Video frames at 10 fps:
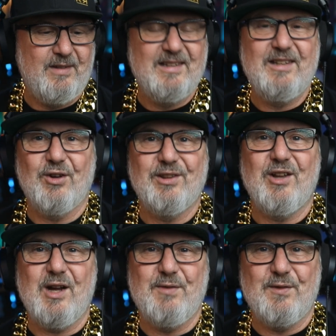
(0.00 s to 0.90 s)

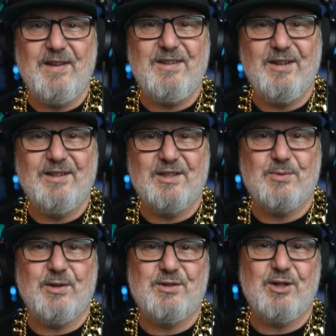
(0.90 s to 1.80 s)
non-live event. You can
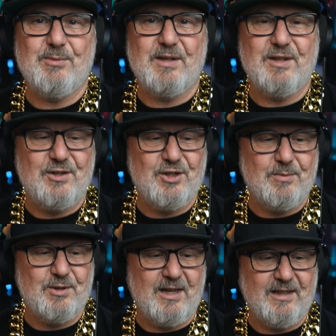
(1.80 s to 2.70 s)
just watch it on my
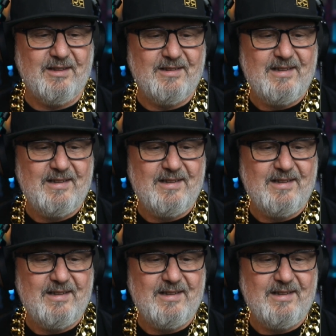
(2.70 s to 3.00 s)
YouTube channel.